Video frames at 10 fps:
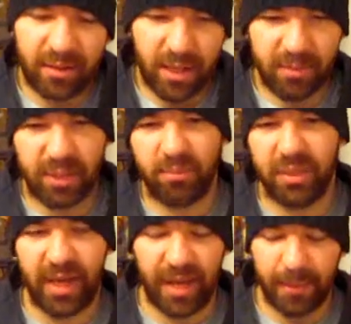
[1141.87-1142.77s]
comes into
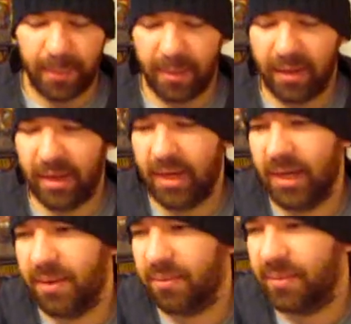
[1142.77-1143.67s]
play.
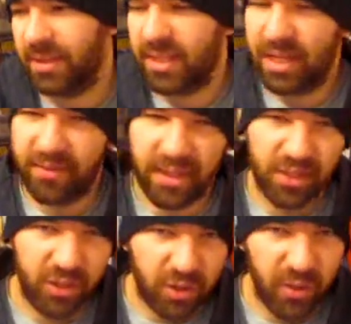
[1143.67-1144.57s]
Um, it's kind of a
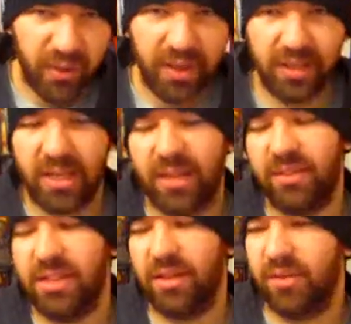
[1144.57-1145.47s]
neat story. It's kind of
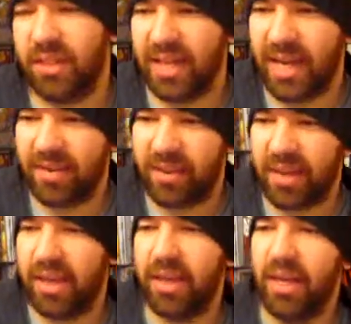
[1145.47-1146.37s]
a self-contained
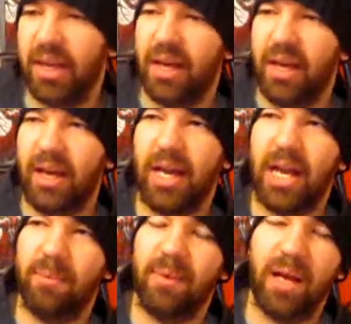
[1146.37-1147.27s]
thing.
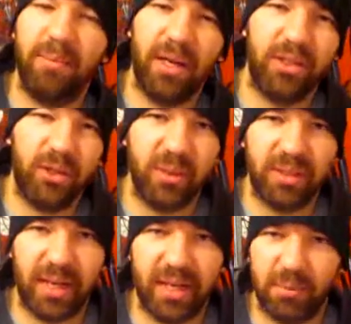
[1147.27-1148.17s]
Um, I'm not too
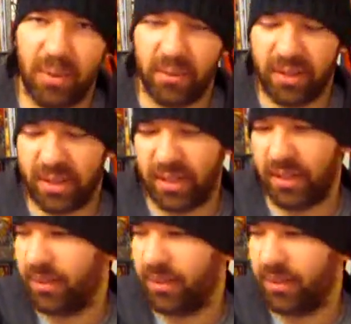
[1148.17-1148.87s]
excited about the